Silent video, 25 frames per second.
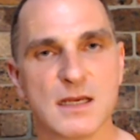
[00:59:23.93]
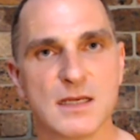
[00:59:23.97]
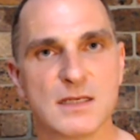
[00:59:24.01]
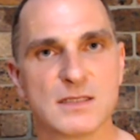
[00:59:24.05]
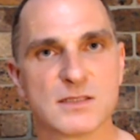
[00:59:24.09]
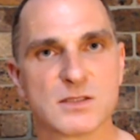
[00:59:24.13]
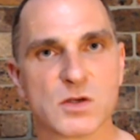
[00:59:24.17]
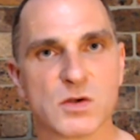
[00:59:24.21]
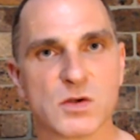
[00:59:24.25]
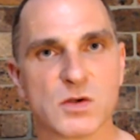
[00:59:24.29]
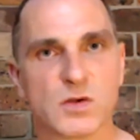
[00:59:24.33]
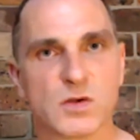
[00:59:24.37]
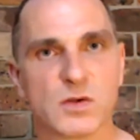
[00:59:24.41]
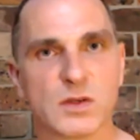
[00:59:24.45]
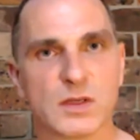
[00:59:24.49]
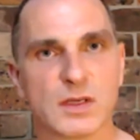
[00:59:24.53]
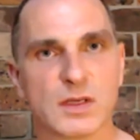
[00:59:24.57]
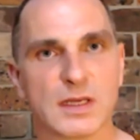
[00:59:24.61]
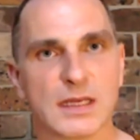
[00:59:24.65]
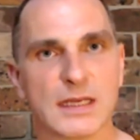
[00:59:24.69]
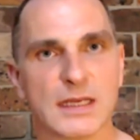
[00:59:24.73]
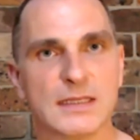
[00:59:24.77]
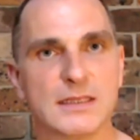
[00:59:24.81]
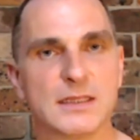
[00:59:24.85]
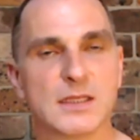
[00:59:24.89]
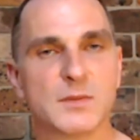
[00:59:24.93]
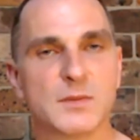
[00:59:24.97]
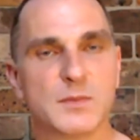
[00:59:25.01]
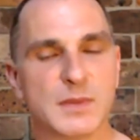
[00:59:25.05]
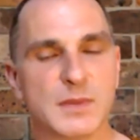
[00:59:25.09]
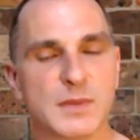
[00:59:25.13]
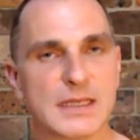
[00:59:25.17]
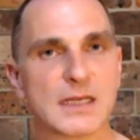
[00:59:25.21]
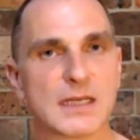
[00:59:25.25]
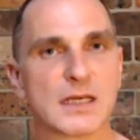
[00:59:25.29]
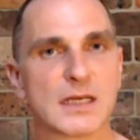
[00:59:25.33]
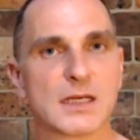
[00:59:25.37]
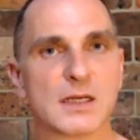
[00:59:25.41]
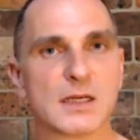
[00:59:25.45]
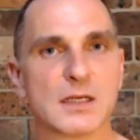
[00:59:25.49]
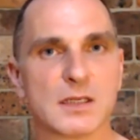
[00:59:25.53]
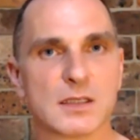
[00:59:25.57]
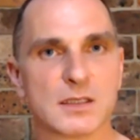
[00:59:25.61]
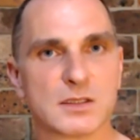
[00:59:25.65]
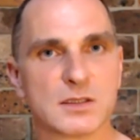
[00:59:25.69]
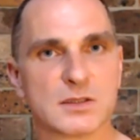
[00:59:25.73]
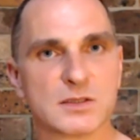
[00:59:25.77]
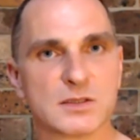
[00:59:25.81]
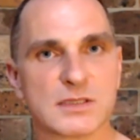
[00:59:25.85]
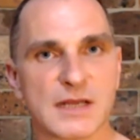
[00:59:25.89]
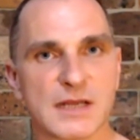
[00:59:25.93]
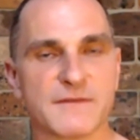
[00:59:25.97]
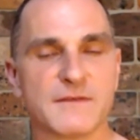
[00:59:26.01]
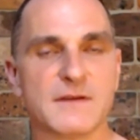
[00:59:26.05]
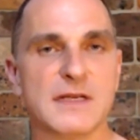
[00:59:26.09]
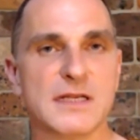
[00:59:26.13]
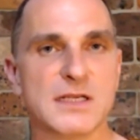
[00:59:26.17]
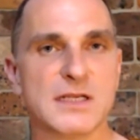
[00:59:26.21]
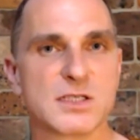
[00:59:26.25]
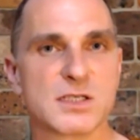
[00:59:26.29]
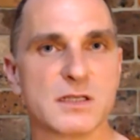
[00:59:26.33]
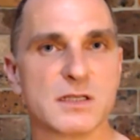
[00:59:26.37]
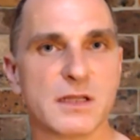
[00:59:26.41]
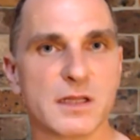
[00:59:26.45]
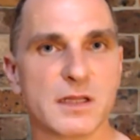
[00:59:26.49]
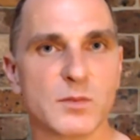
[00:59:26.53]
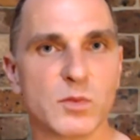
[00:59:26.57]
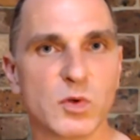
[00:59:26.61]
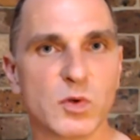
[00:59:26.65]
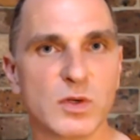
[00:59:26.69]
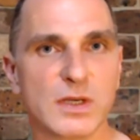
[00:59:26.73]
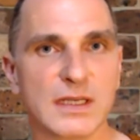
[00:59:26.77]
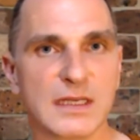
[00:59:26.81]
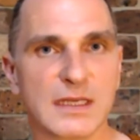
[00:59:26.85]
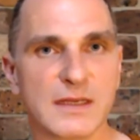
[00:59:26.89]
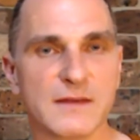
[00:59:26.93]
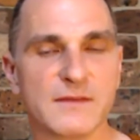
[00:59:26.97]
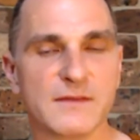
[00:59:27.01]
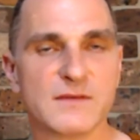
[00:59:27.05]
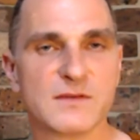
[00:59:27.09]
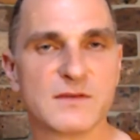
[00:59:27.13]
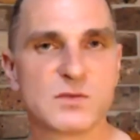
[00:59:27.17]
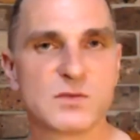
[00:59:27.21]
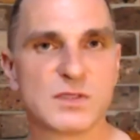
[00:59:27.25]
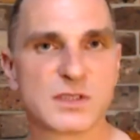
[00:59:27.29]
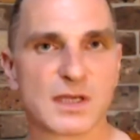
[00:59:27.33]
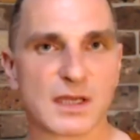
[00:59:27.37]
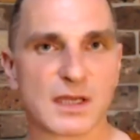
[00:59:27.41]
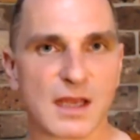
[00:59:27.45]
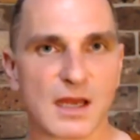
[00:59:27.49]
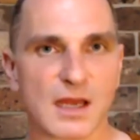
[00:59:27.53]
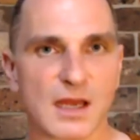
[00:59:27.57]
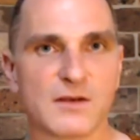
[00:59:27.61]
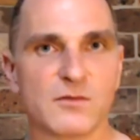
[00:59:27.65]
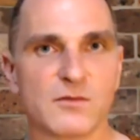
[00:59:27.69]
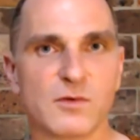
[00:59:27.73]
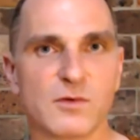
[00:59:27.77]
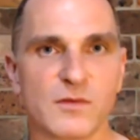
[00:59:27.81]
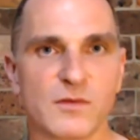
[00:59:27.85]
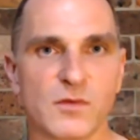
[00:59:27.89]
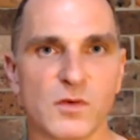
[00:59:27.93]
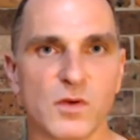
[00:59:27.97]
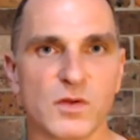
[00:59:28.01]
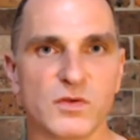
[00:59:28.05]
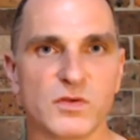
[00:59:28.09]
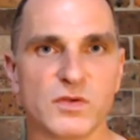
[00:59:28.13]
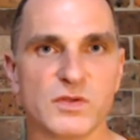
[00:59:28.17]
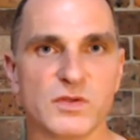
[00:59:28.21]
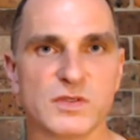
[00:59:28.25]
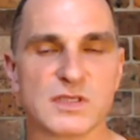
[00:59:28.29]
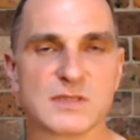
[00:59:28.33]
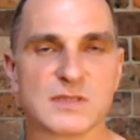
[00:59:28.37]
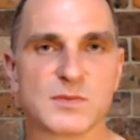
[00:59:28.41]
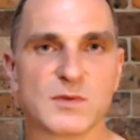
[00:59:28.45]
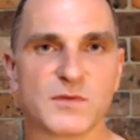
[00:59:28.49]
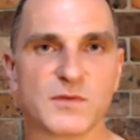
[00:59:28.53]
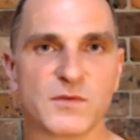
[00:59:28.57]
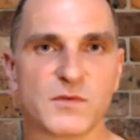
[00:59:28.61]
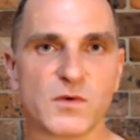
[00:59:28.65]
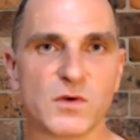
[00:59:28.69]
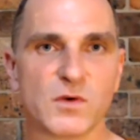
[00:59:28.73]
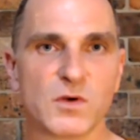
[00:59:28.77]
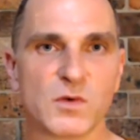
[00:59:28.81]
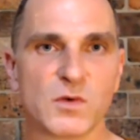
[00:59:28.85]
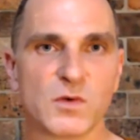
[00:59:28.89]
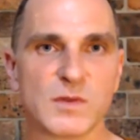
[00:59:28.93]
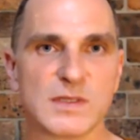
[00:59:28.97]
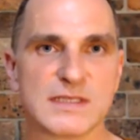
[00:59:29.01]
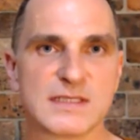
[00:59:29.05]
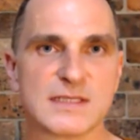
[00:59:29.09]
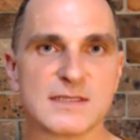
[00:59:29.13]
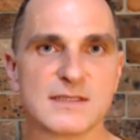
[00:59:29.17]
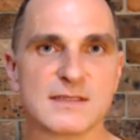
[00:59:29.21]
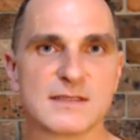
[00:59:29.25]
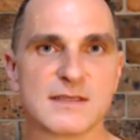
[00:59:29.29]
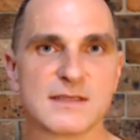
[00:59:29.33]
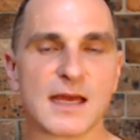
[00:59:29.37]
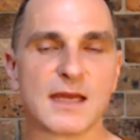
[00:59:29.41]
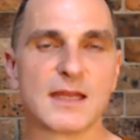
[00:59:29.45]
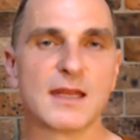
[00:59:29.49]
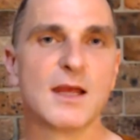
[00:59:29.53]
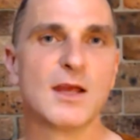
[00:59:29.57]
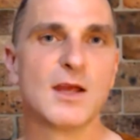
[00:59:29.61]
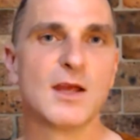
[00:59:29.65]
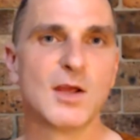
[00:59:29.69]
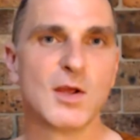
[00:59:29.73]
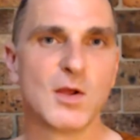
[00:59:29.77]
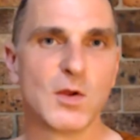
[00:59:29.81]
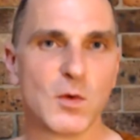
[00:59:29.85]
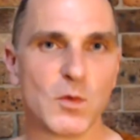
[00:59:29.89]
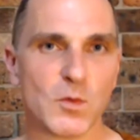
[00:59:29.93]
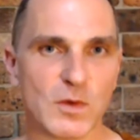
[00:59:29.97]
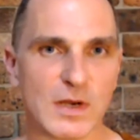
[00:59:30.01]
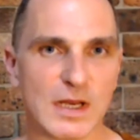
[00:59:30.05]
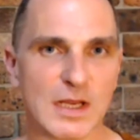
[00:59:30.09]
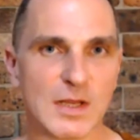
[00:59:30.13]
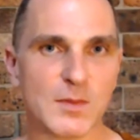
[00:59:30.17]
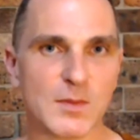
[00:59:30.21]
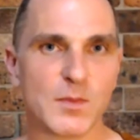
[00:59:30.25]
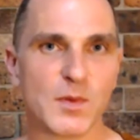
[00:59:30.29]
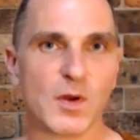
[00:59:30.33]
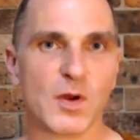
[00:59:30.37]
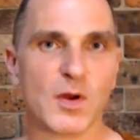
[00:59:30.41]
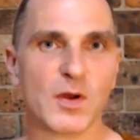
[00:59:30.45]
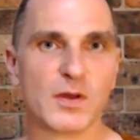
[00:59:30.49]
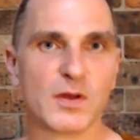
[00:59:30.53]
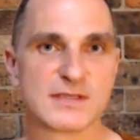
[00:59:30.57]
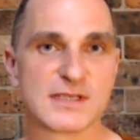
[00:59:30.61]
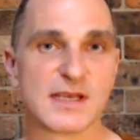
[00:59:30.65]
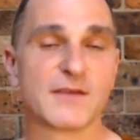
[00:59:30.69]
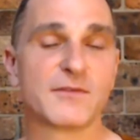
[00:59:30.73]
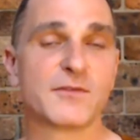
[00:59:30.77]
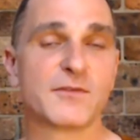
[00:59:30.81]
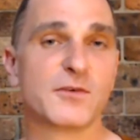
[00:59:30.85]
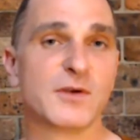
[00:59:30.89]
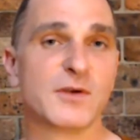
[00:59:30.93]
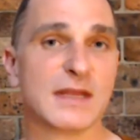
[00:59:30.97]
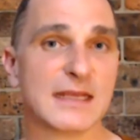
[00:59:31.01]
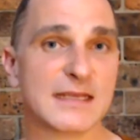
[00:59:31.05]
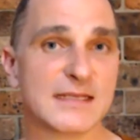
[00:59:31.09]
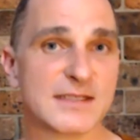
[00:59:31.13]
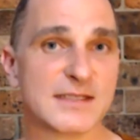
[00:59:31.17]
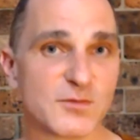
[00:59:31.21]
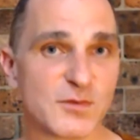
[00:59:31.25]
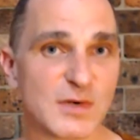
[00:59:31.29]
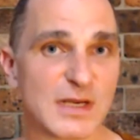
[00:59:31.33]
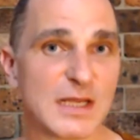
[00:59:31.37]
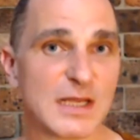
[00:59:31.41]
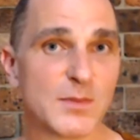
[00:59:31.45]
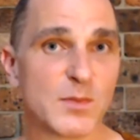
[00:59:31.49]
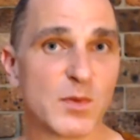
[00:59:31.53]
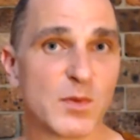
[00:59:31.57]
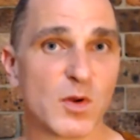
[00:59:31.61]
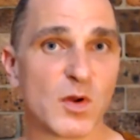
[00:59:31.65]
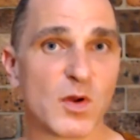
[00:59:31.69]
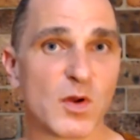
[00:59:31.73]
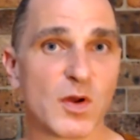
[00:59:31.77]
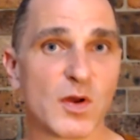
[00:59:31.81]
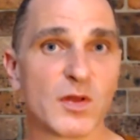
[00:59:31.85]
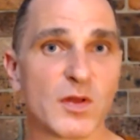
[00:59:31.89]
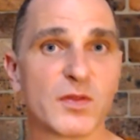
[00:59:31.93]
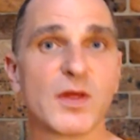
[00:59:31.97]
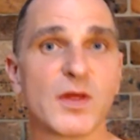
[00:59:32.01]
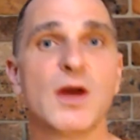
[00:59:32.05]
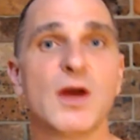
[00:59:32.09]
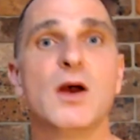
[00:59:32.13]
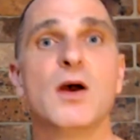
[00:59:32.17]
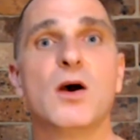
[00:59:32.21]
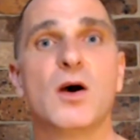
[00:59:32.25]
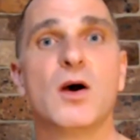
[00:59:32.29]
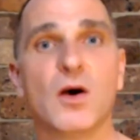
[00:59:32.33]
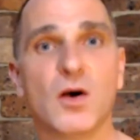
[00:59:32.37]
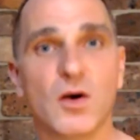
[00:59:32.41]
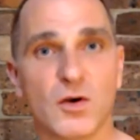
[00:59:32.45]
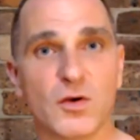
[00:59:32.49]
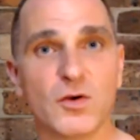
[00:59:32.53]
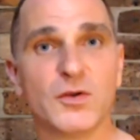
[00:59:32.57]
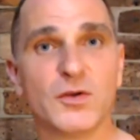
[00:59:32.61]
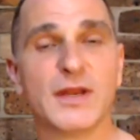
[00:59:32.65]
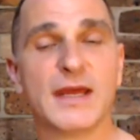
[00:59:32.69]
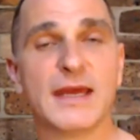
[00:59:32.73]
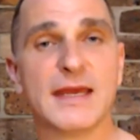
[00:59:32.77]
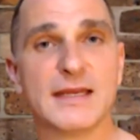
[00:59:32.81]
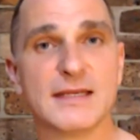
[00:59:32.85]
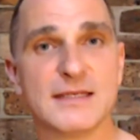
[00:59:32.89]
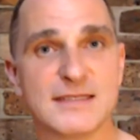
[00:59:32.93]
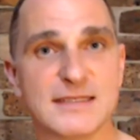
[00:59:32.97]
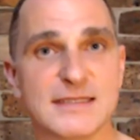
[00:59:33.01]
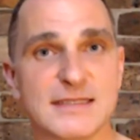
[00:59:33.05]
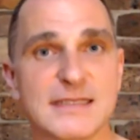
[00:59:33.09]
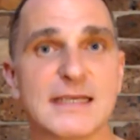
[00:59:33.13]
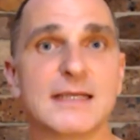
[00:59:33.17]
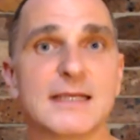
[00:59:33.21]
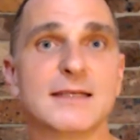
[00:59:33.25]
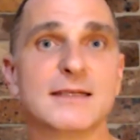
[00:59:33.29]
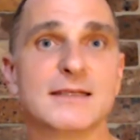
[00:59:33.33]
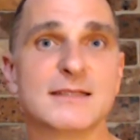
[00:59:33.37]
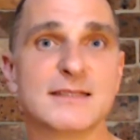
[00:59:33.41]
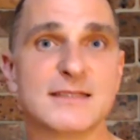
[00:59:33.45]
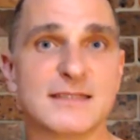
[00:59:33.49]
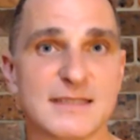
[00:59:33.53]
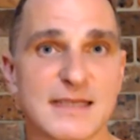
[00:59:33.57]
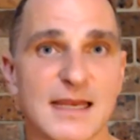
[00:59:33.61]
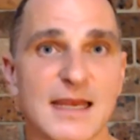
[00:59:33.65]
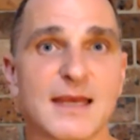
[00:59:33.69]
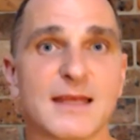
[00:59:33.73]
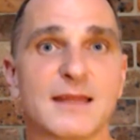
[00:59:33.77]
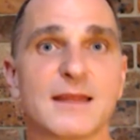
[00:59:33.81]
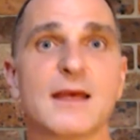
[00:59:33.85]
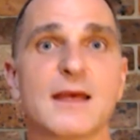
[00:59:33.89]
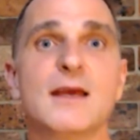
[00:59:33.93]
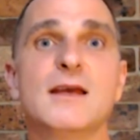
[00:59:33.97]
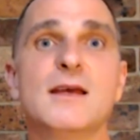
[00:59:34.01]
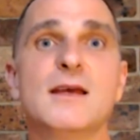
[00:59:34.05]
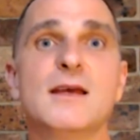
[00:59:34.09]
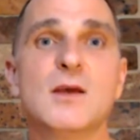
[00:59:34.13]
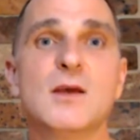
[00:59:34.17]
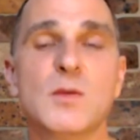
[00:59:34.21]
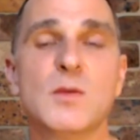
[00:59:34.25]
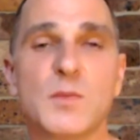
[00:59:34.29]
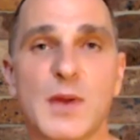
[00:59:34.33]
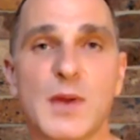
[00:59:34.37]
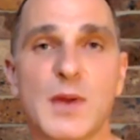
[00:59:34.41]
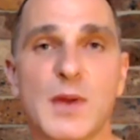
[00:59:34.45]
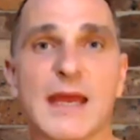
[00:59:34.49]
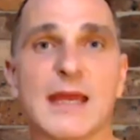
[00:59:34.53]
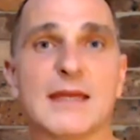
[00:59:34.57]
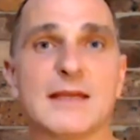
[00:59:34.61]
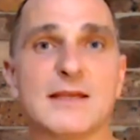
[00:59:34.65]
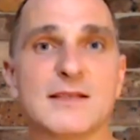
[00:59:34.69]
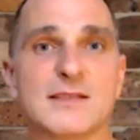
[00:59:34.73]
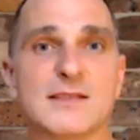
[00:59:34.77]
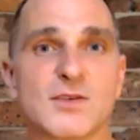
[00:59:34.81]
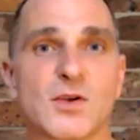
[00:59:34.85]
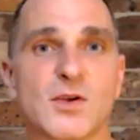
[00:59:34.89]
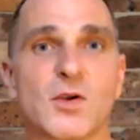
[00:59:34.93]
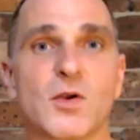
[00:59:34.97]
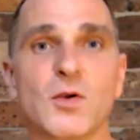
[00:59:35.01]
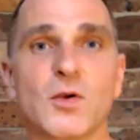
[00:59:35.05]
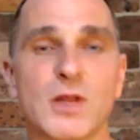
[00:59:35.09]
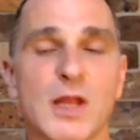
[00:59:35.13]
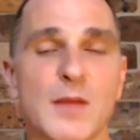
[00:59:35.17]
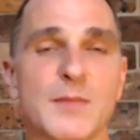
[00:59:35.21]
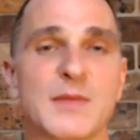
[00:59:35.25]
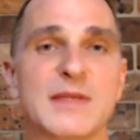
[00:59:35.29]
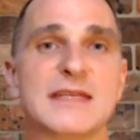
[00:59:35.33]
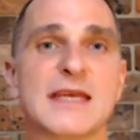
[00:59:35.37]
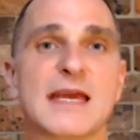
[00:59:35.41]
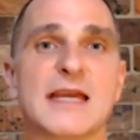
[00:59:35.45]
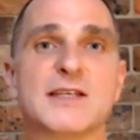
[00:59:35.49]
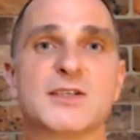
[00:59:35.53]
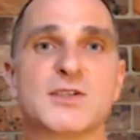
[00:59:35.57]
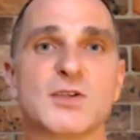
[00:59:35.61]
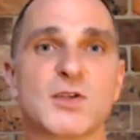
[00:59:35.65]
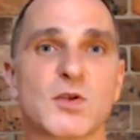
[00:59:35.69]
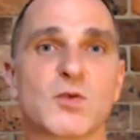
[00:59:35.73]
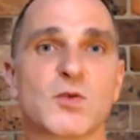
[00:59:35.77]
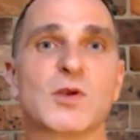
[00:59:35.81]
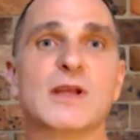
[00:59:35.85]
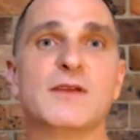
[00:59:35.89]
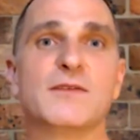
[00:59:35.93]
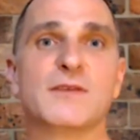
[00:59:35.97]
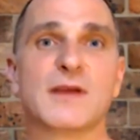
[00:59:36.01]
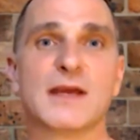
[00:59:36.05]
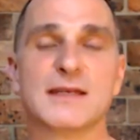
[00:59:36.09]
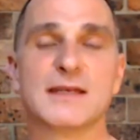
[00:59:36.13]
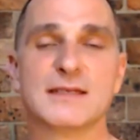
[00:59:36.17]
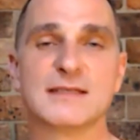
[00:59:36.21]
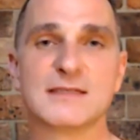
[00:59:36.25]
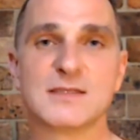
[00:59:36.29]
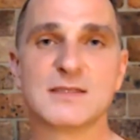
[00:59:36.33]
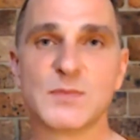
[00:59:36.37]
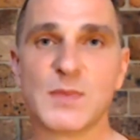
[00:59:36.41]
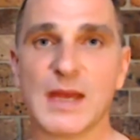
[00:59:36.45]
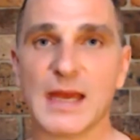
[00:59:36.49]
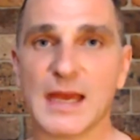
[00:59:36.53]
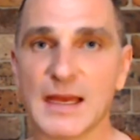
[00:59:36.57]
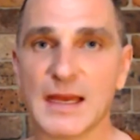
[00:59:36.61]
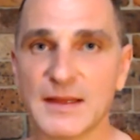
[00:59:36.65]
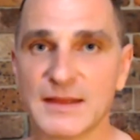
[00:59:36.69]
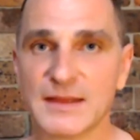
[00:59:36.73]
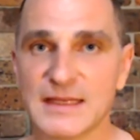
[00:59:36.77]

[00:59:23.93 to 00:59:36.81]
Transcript: So in the bigger definition that the Buddha gives, which I kind of referred to just before, which is that rebirth, suffering is rebirth, old age, sickness, death, pain, sorrow, lamentation, grief, and despair.